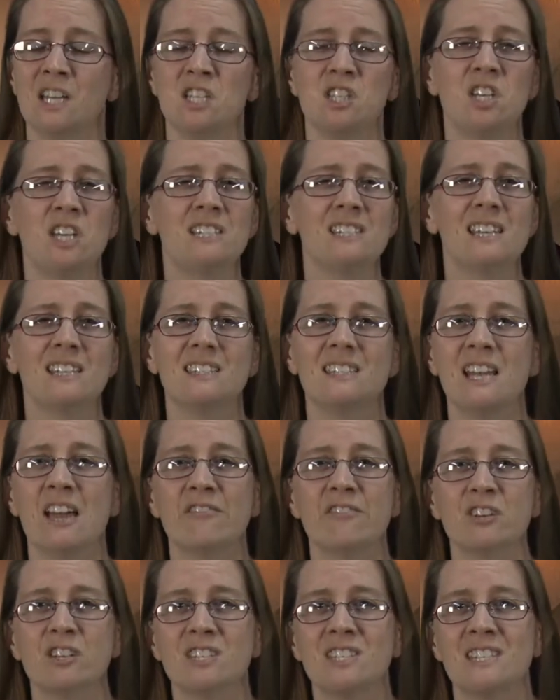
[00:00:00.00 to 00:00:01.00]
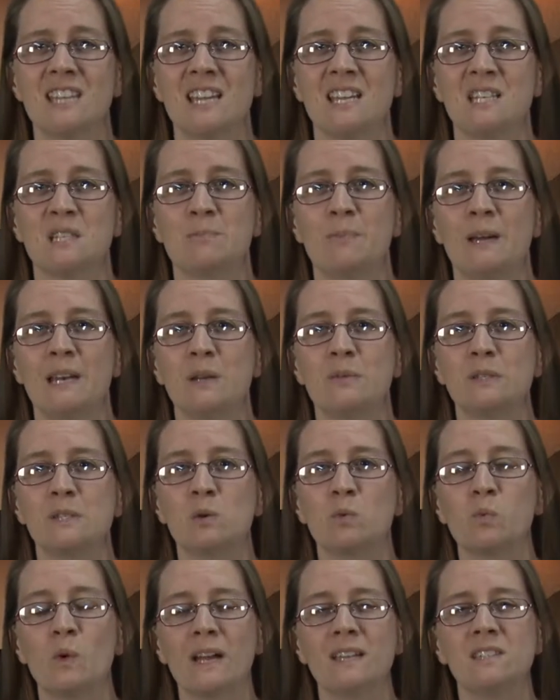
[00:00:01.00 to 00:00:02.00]
Jesus never sinned, but he was
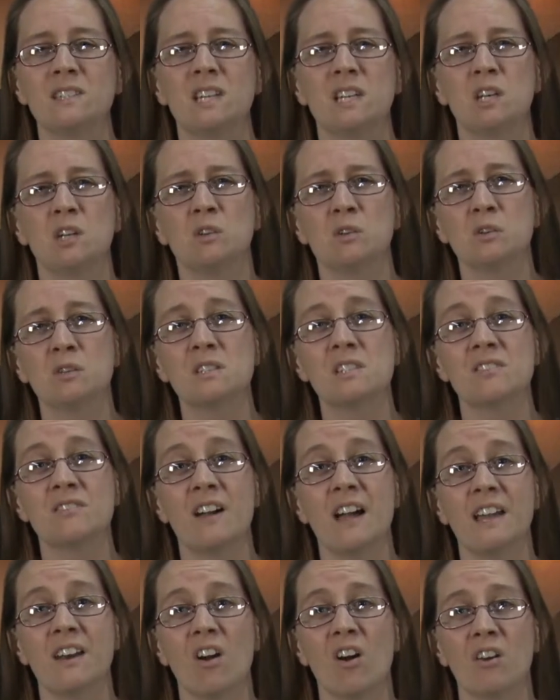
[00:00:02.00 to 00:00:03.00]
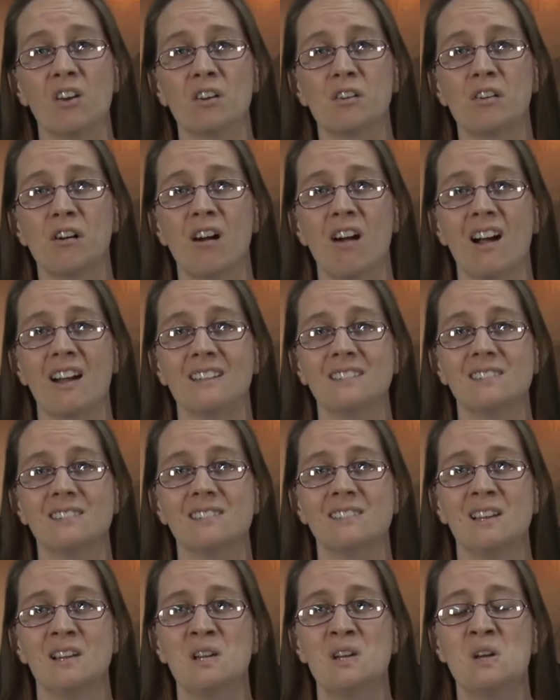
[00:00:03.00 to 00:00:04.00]
arrested and crucified on a
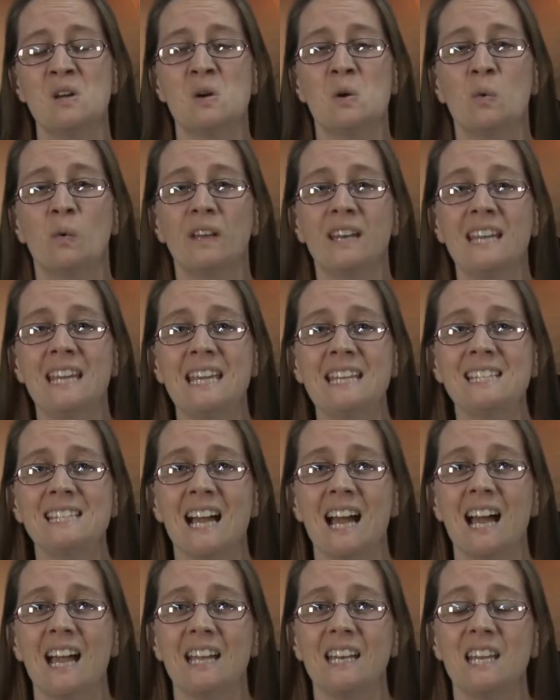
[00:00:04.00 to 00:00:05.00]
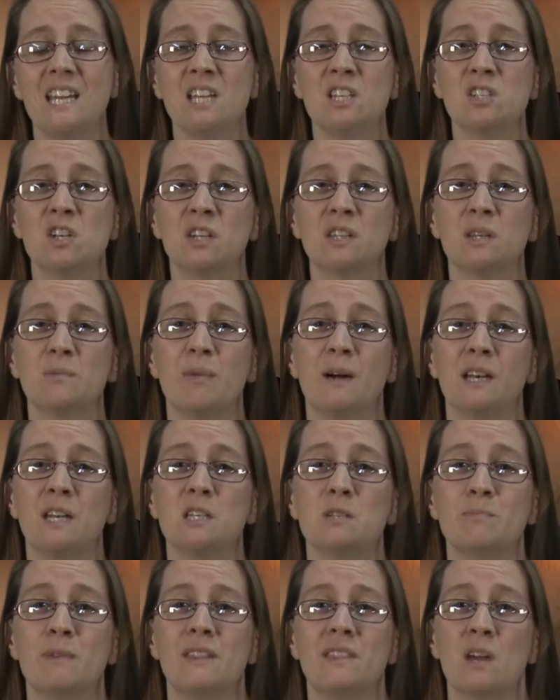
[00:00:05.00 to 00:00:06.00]
cross. When he died, he took the
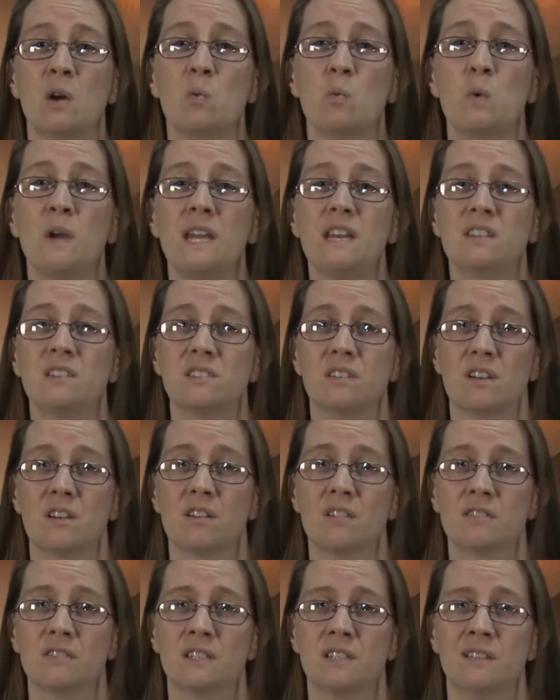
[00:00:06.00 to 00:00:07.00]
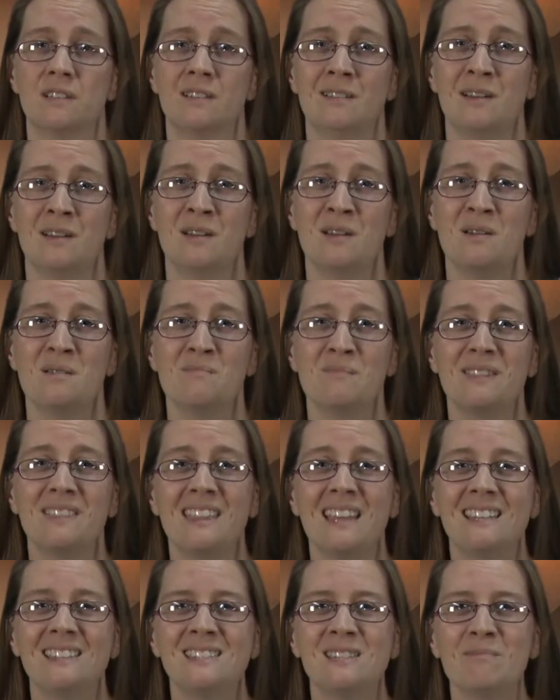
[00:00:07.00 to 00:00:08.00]
punishment that we deserved. But
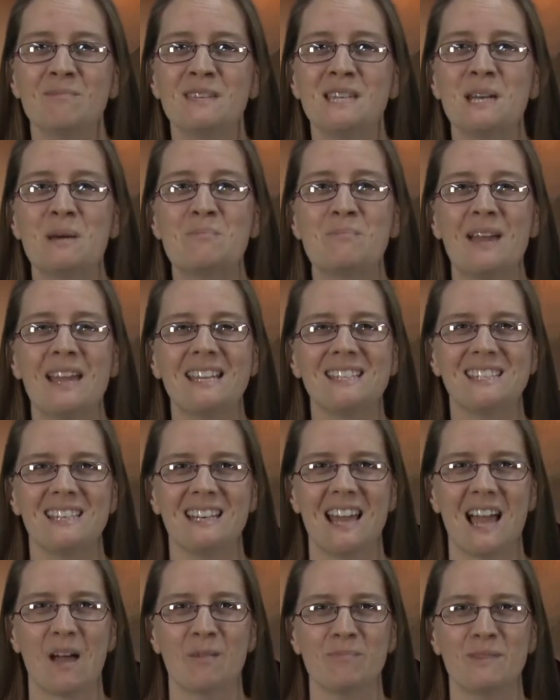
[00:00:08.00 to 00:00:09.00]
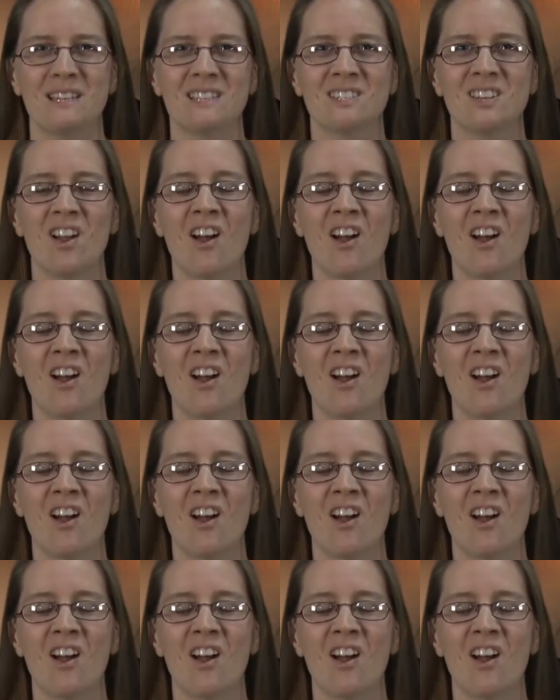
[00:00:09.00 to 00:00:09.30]
then something amazing happened.